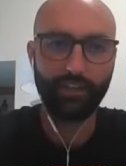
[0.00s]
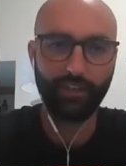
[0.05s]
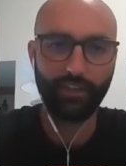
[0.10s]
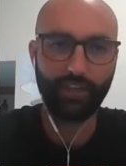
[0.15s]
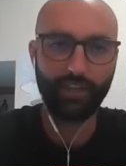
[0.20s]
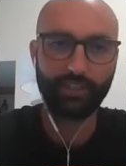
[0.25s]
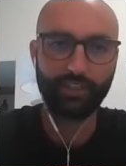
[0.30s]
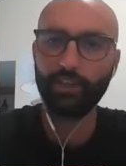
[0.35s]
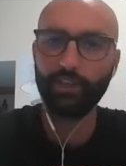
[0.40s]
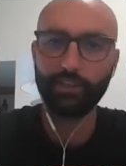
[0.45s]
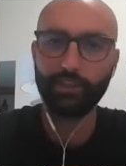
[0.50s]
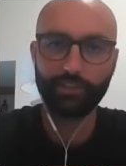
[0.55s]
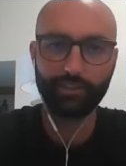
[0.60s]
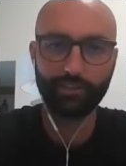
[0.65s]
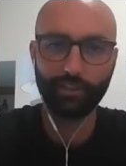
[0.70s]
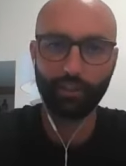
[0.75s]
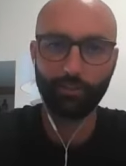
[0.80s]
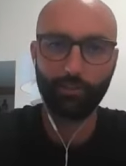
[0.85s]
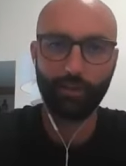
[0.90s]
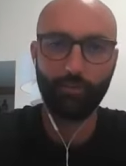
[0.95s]
Like, tell us
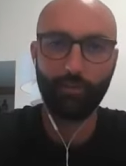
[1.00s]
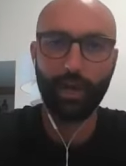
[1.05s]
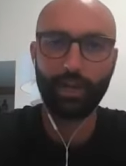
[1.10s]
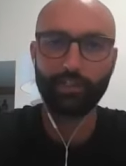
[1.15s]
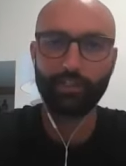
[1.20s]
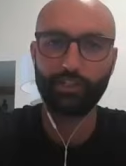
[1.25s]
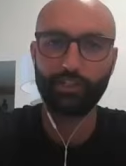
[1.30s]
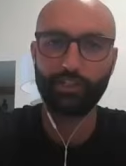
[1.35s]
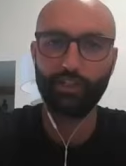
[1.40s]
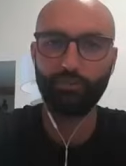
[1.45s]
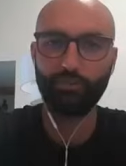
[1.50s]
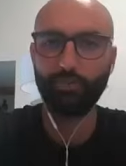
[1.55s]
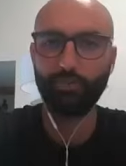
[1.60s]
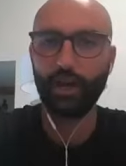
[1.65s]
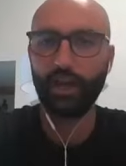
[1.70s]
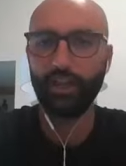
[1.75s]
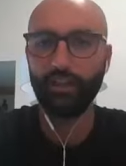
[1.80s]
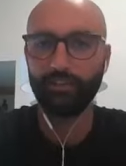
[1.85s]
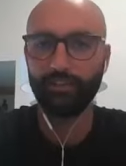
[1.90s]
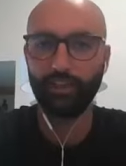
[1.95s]
a little bit about yourself,
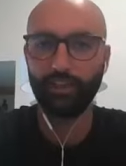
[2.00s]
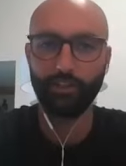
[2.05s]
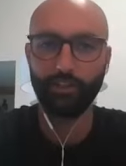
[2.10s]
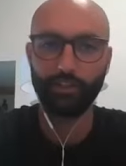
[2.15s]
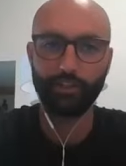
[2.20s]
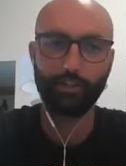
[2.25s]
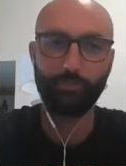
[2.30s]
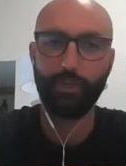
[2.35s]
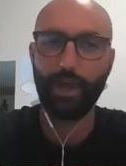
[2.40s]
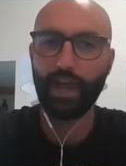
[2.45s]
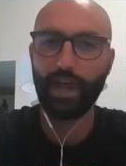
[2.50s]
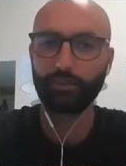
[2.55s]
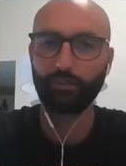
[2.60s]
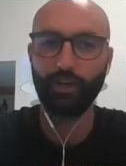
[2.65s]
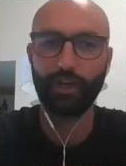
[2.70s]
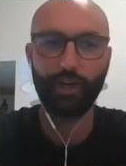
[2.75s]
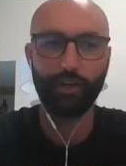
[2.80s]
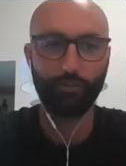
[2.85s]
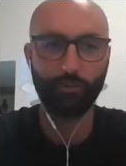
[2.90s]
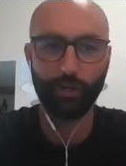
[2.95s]
Brian. Tell us your background.